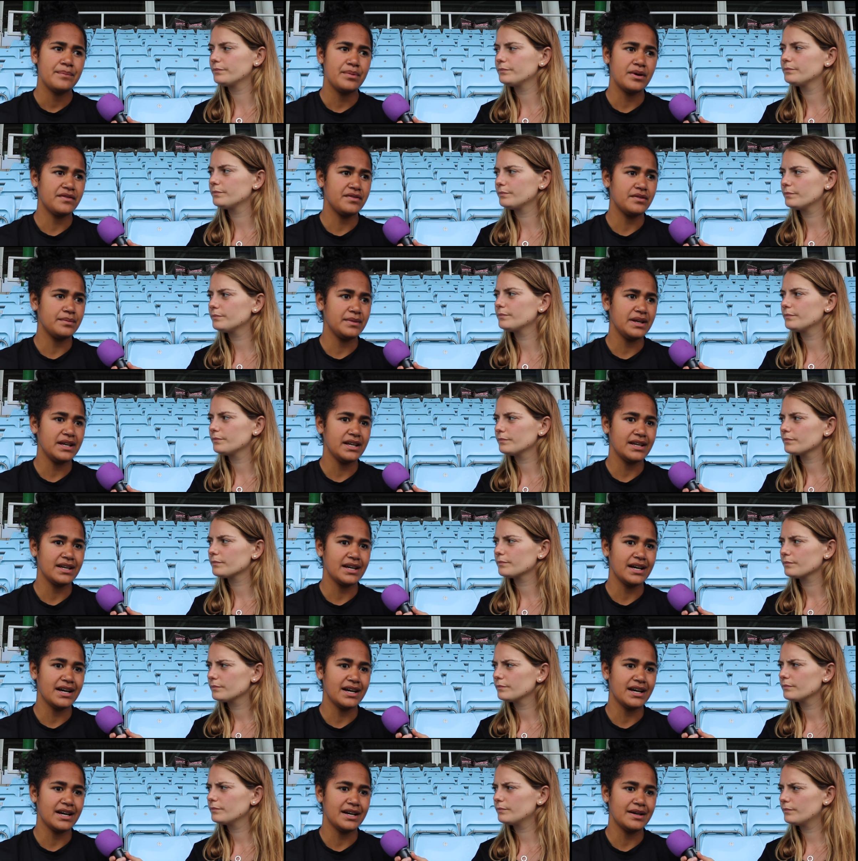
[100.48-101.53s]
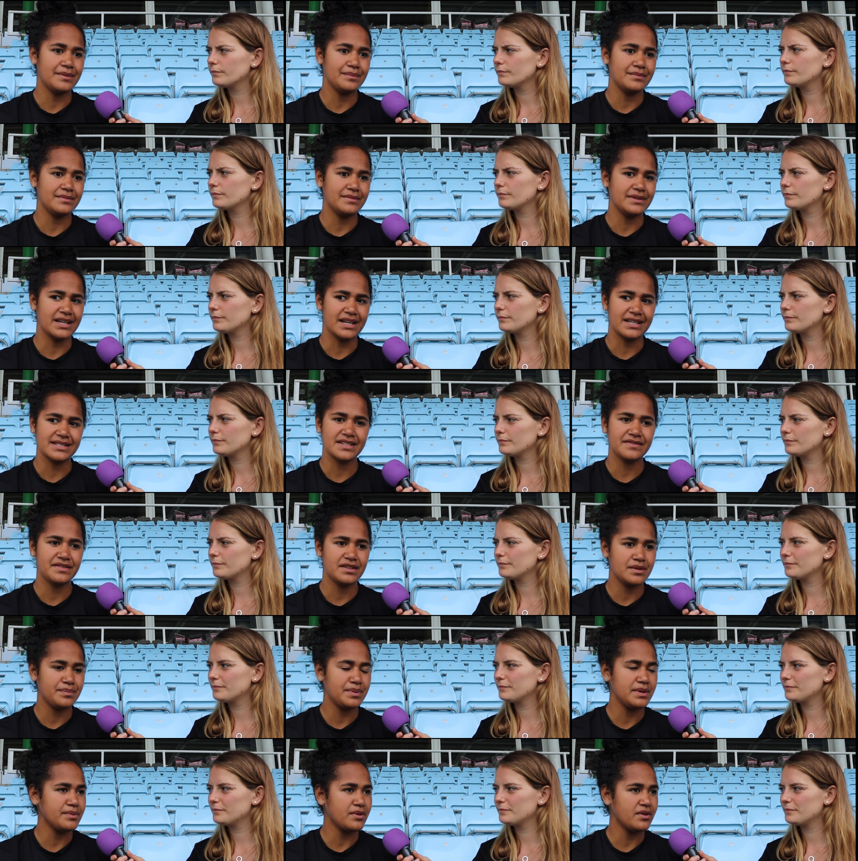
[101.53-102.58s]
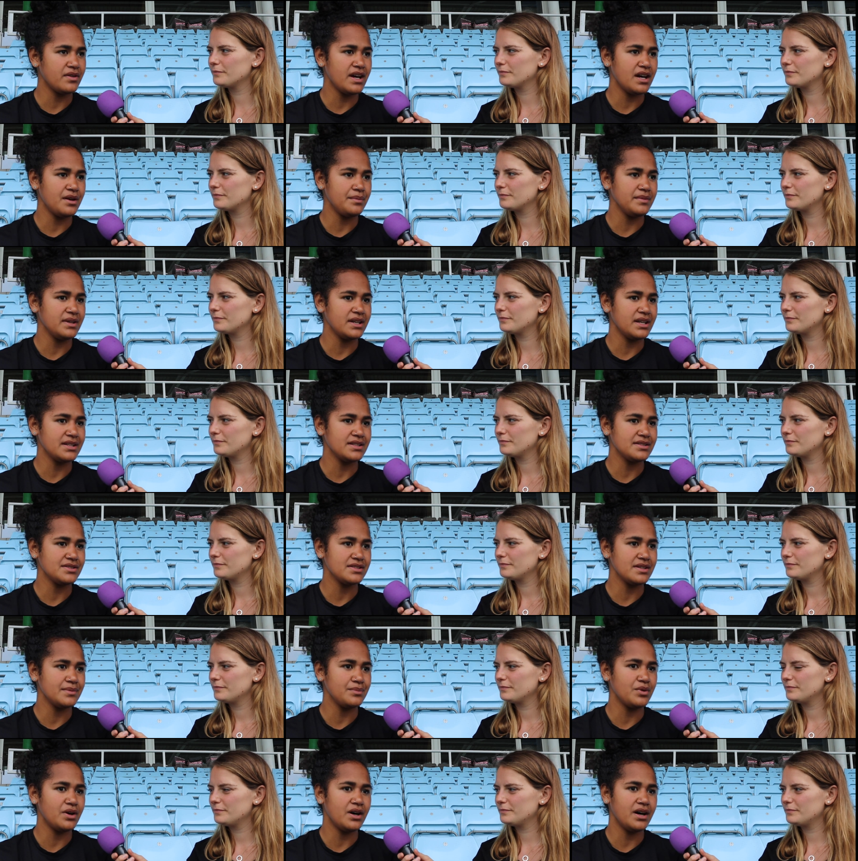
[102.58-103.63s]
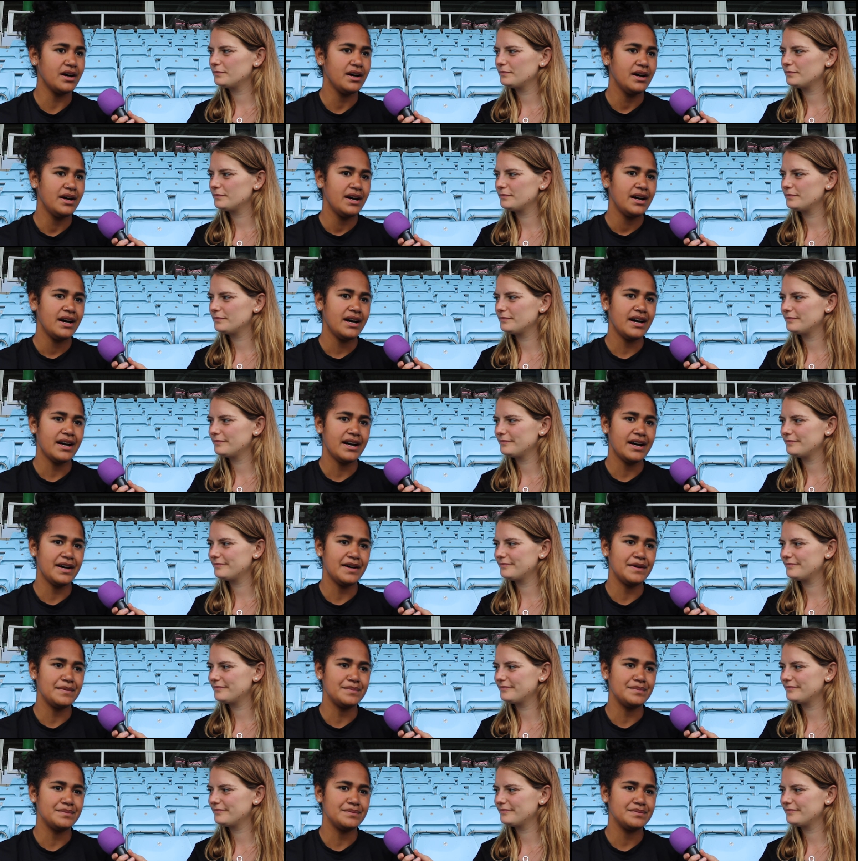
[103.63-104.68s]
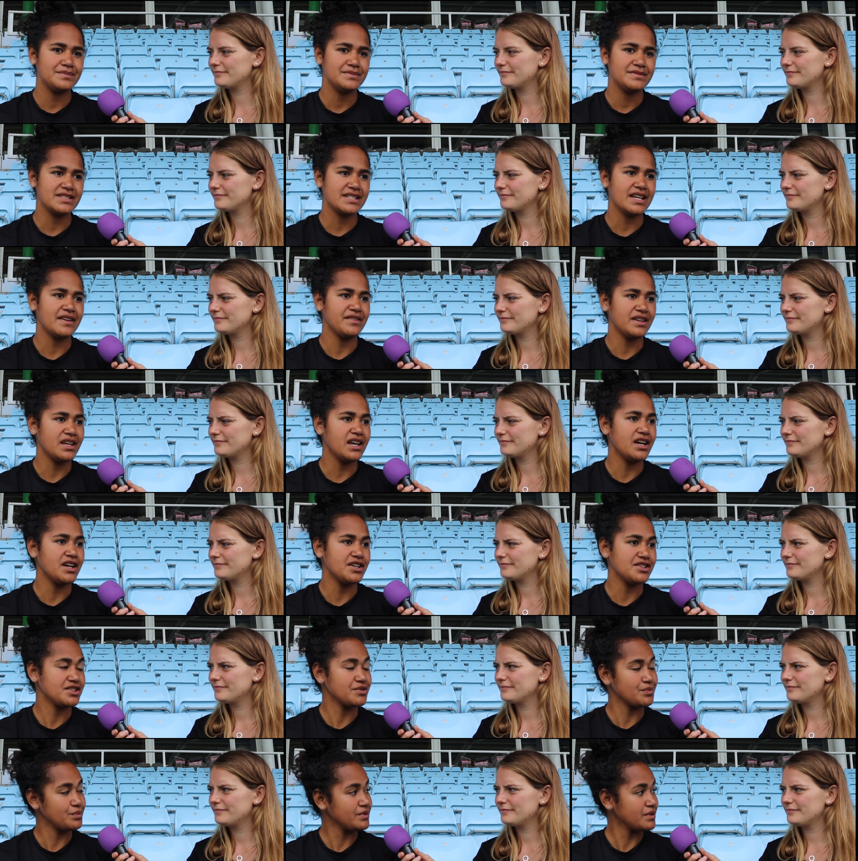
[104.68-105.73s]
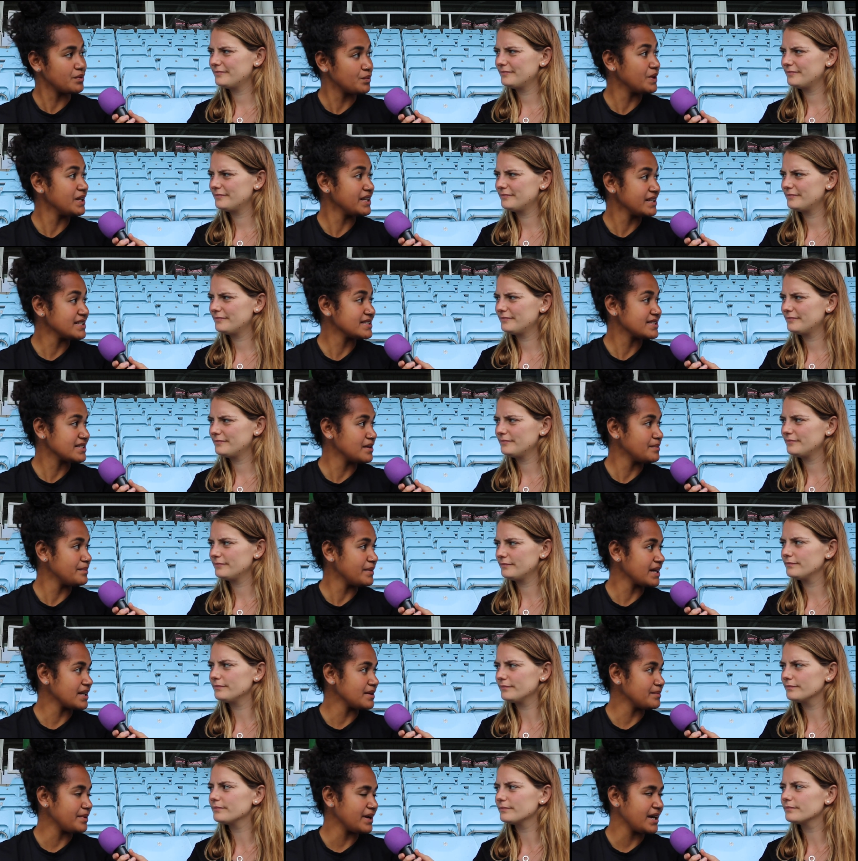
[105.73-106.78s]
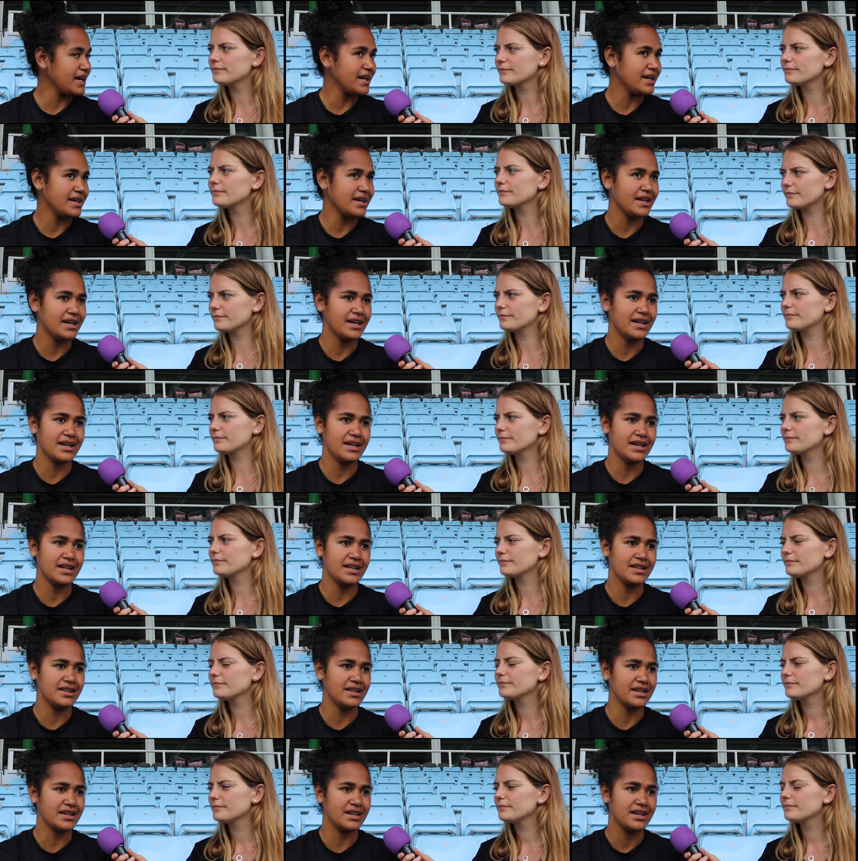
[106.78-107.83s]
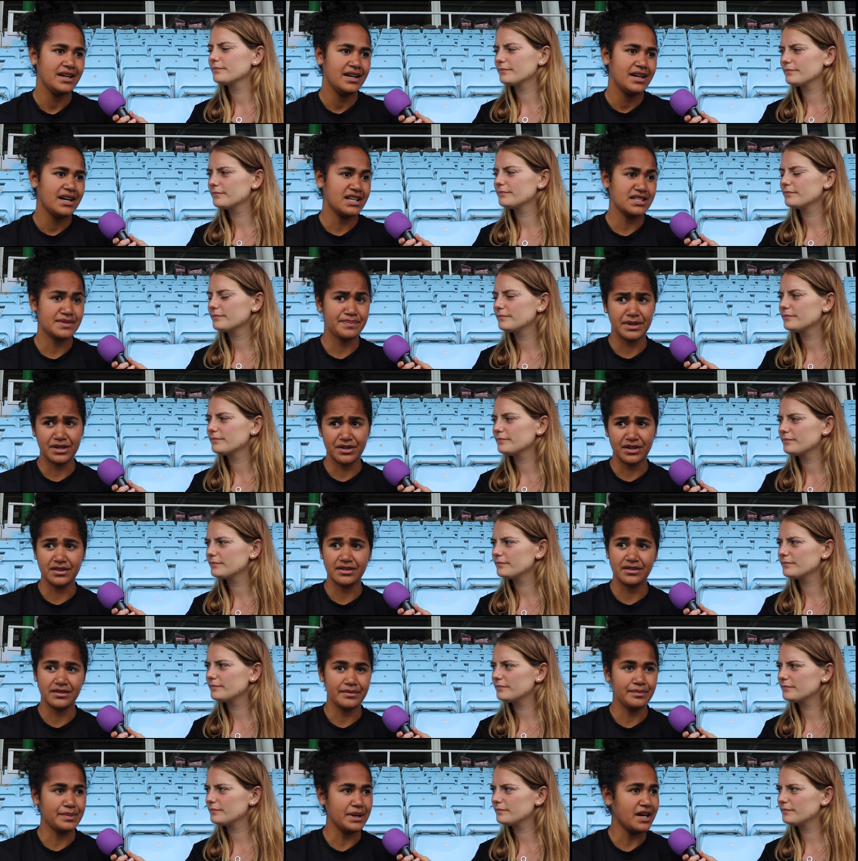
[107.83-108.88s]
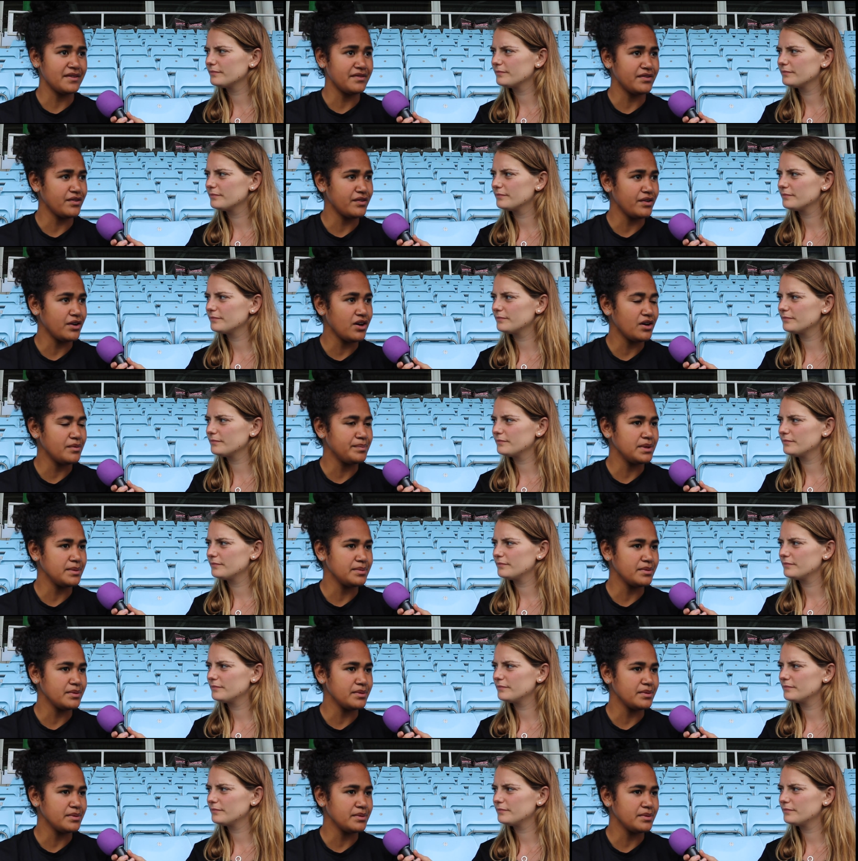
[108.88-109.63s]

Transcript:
Speaker 1: But for me, um, yeah, definitely the people around me and somewhat um, just having the urge, to, the willingness to come back and play. Mm. And I think I speak on behalf of a lot of